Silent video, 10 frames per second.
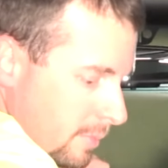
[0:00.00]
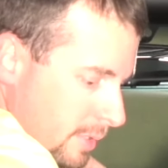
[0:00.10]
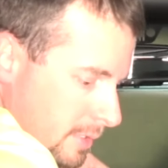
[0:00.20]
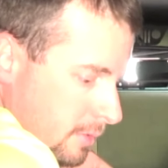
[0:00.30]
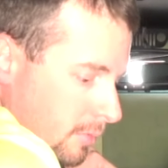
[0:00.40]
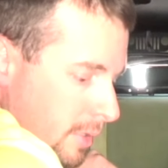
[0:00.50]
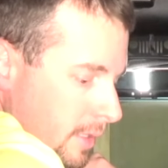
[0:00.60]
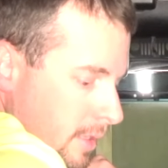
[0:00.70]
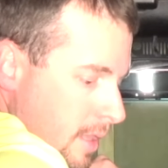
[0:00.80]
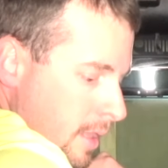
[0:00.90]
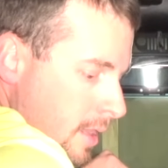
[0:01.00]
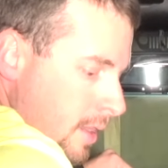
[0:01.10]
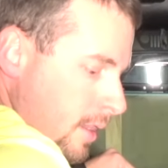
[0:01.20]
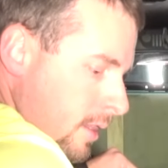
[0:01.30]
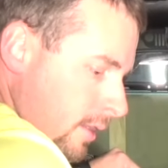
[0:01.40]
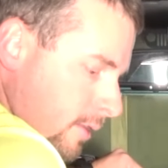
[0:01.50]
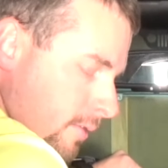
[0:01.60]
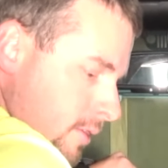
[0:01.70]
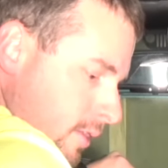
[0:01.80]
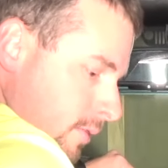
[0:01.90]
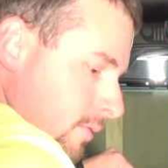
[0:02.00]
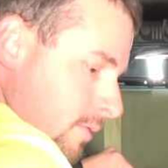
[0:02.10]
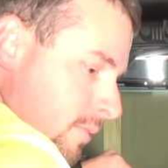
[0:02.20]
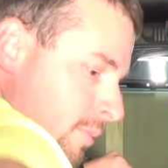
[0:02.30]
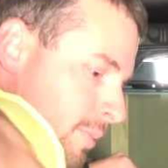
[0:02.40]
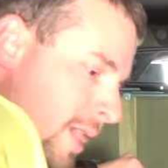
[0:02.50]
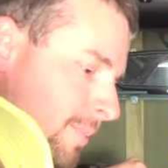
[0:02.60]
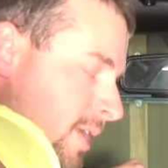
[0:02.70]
pistol, but you can pop